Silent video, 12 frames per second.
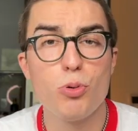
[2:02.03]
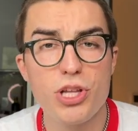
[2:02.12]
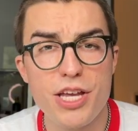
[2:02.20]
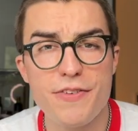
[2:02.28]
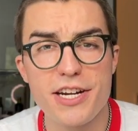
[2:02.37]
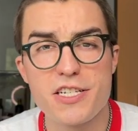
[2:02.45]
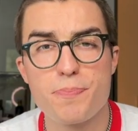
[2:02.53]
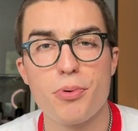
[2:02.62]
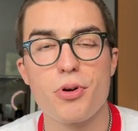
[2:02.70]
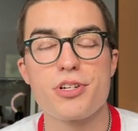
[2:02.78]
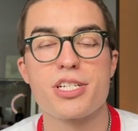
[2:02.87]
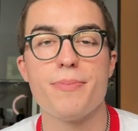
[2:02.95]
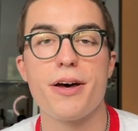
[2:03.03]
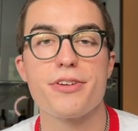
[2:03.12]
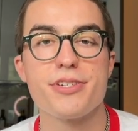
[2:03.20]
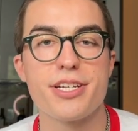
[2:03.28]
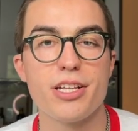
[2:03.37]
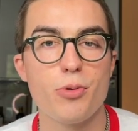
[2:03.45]
we'll even explore some
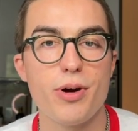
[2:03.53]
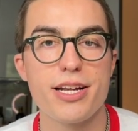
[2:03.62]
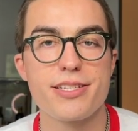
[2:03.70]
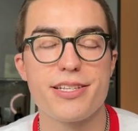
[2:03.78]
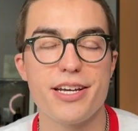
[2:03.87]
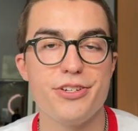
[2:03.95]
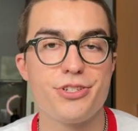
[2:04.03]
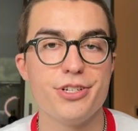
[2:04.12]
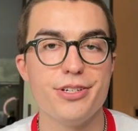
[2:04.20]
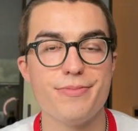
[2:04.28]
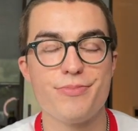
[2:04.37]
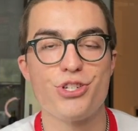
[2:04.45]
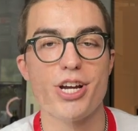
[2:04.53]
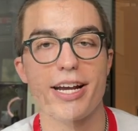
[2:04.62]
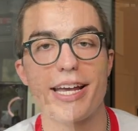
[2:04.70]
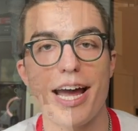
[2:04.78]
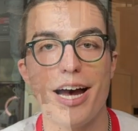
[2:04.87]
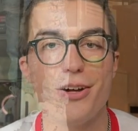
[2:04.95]
other silhouettes that you should
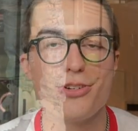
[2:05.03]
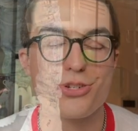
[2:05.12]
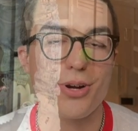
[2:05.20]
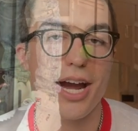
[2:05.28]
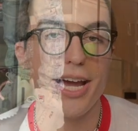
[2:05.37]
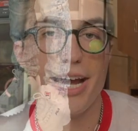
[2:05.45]
check out, try